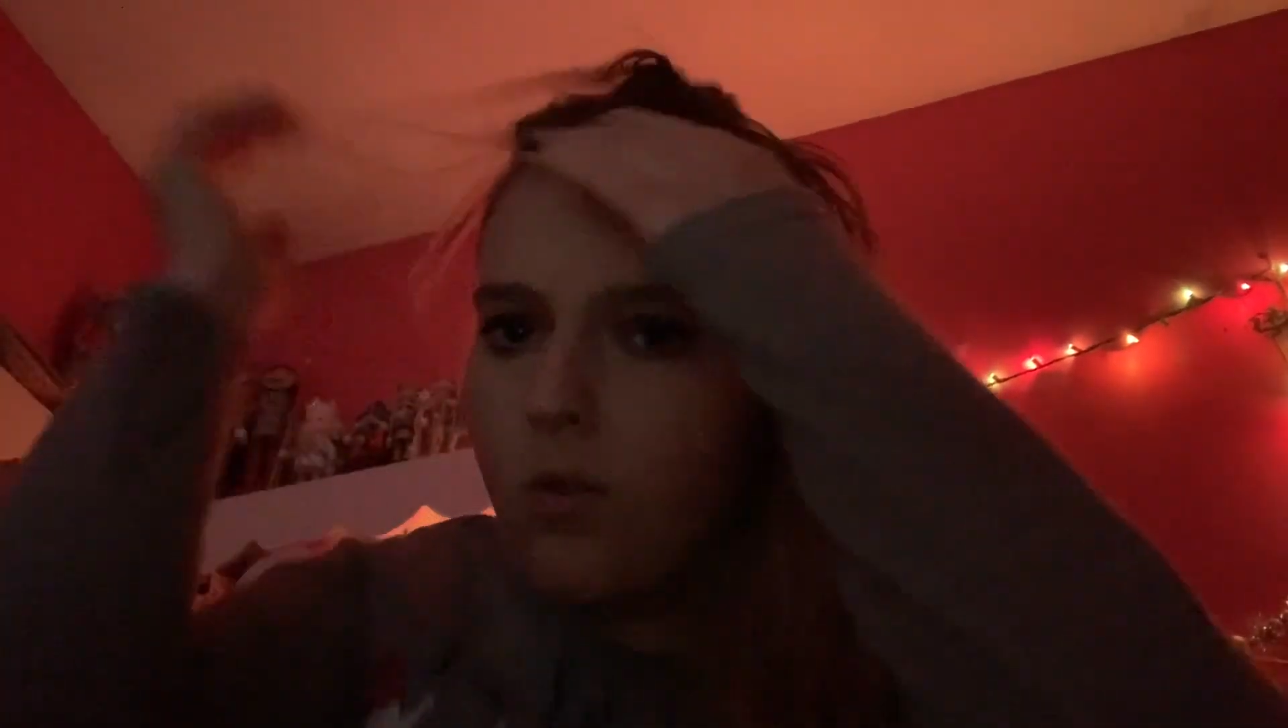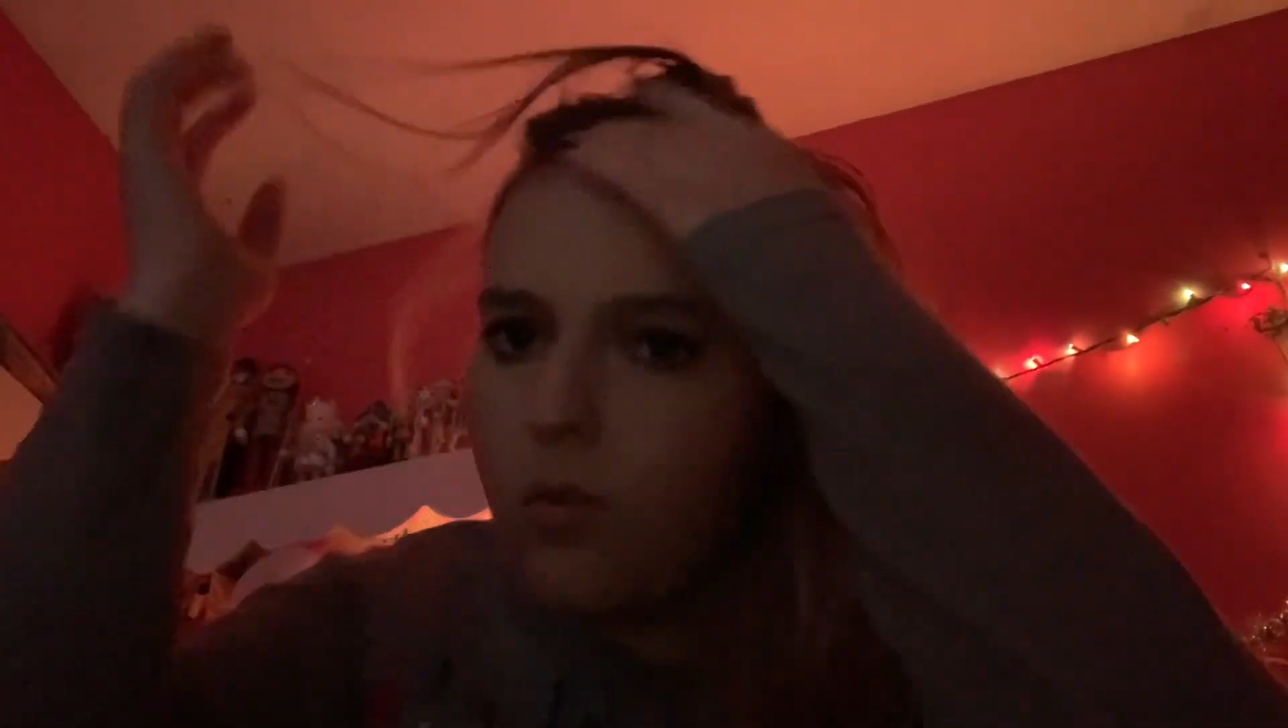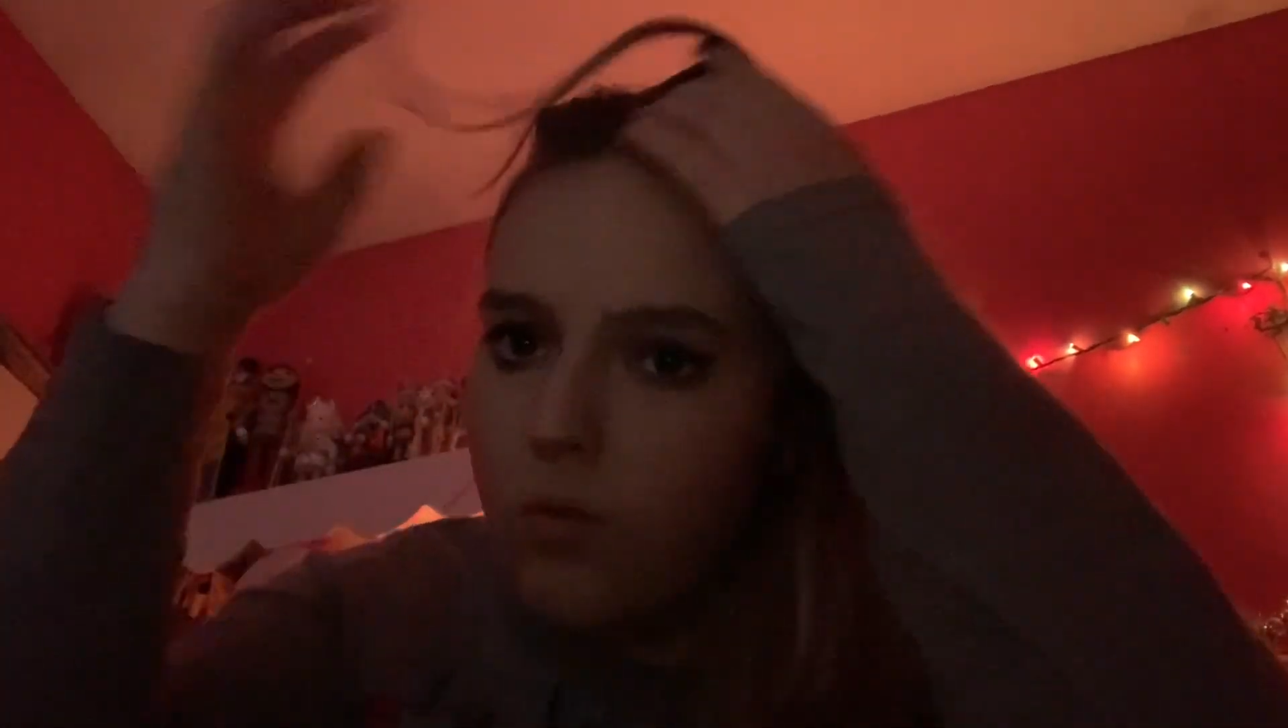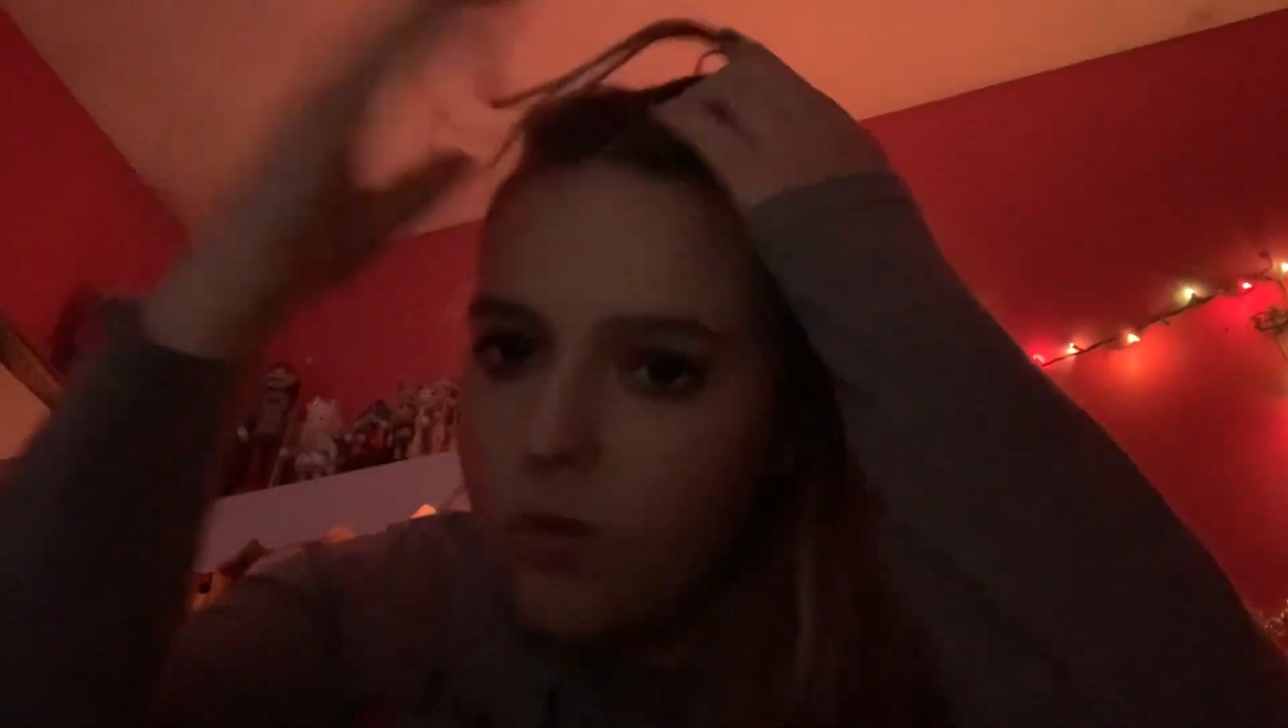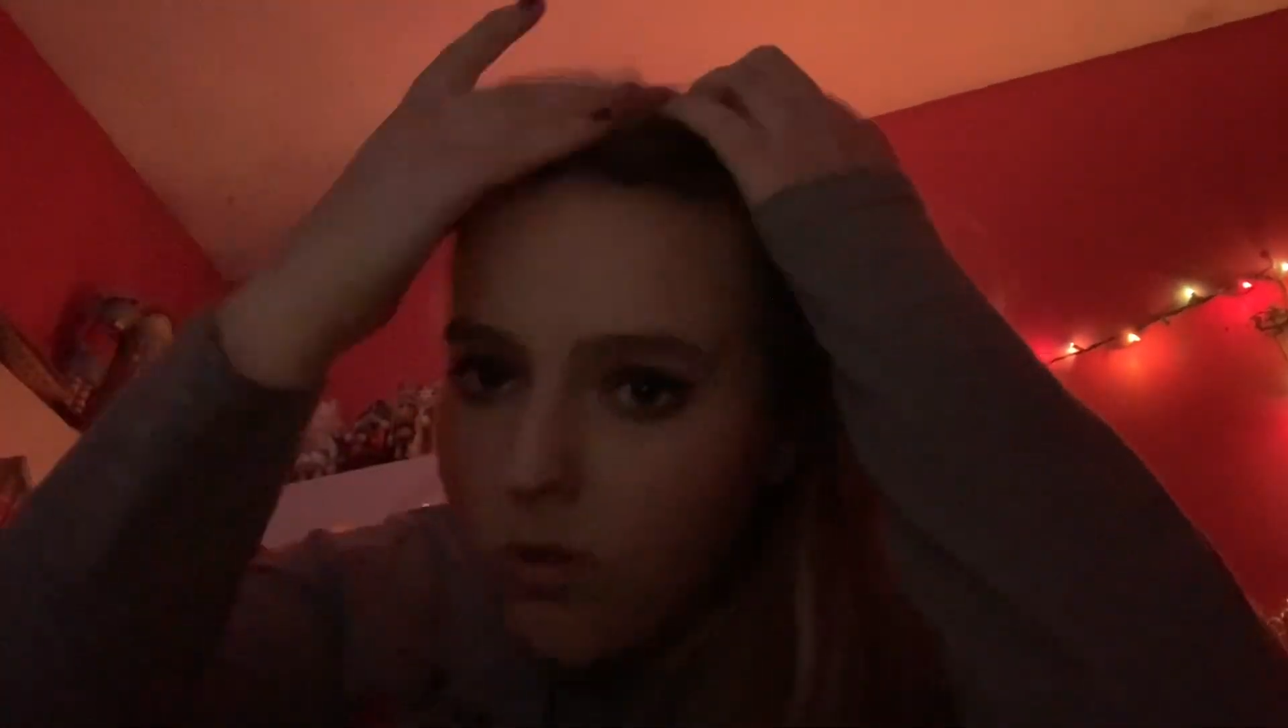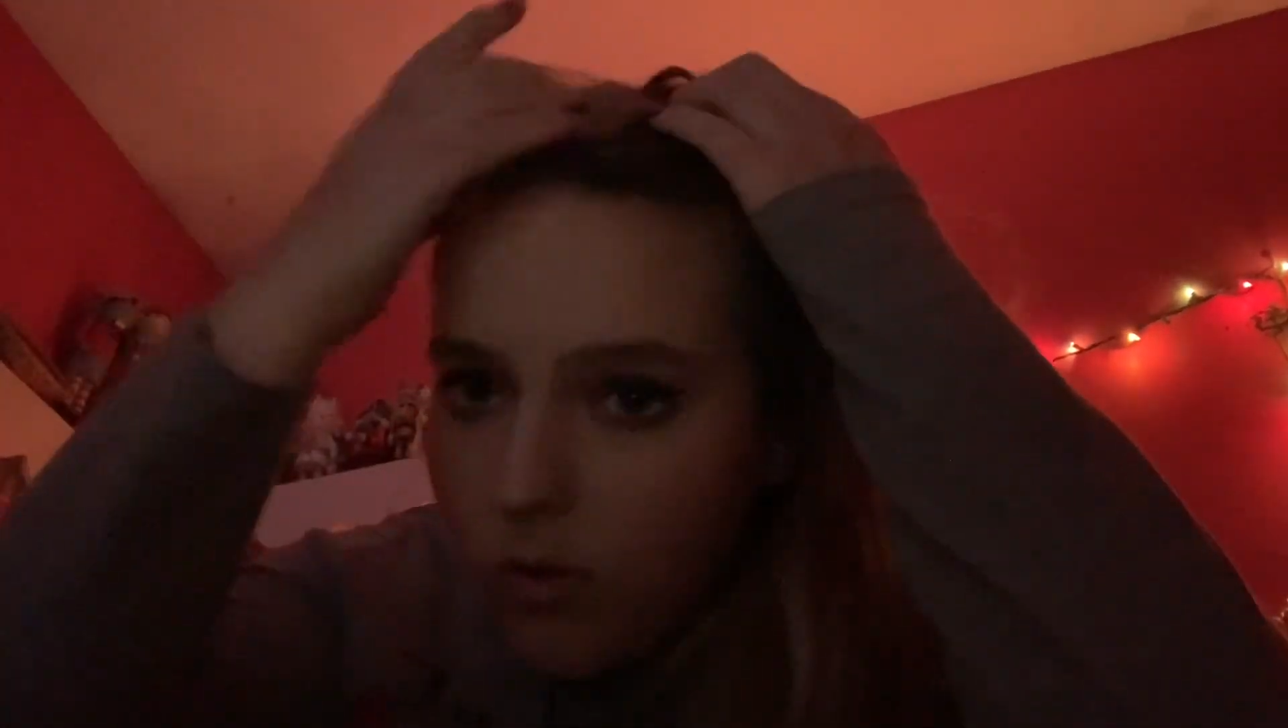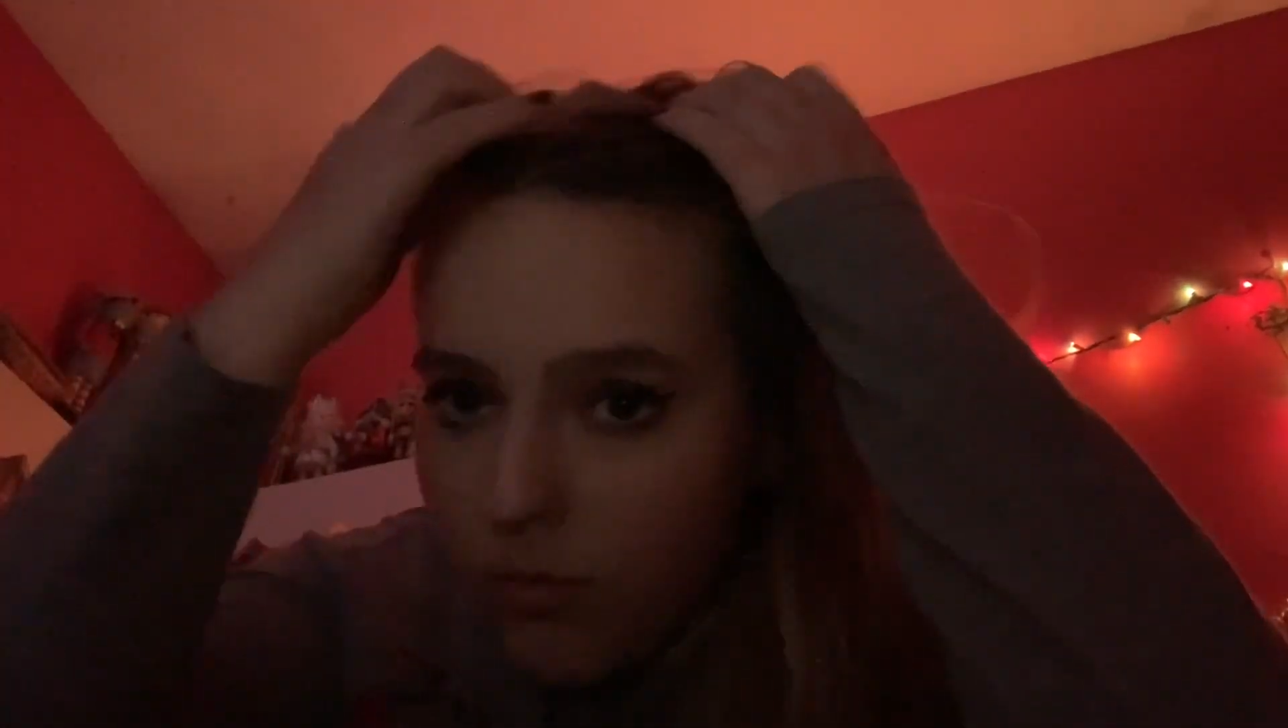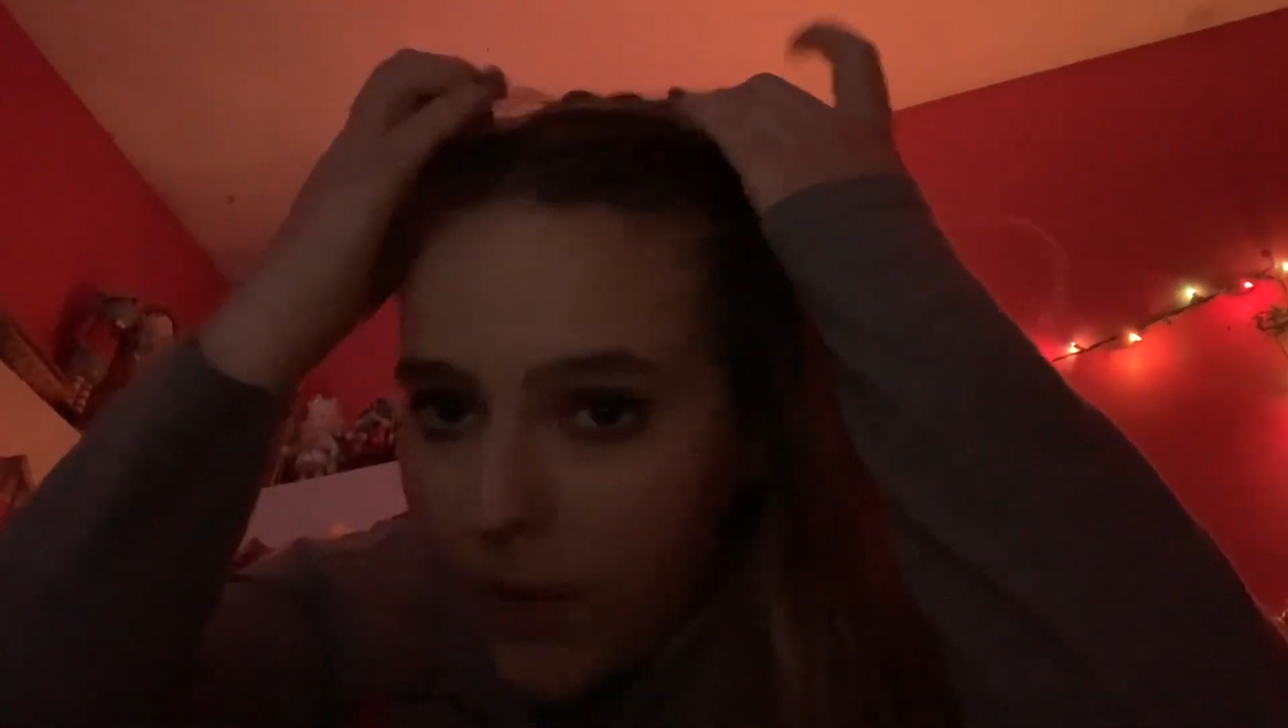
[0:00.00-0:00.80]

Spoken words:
Oh, my